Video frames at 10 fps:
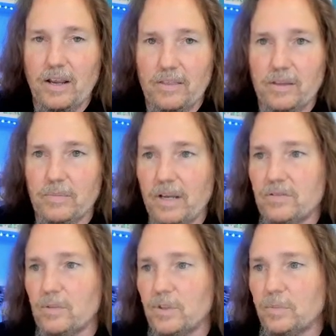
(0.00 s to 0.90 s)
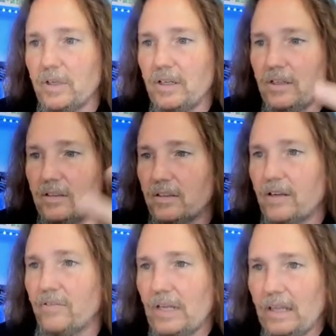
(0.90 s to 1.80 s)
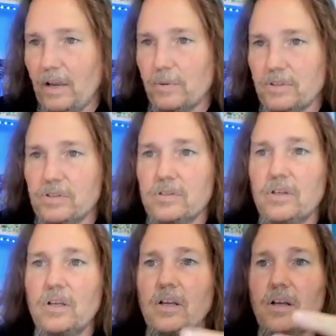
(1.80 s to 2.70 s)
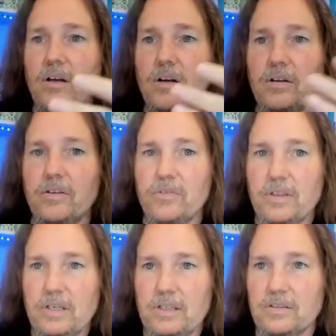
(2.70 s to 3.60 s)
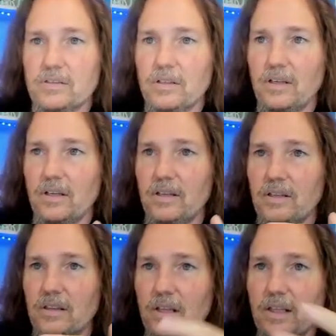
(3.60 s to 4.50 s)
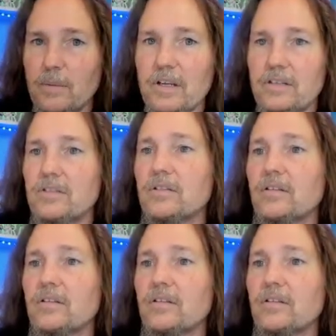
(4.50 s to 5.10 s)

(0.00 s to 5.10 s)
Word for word: have them to have so much money kind of an allowance on different things and the limit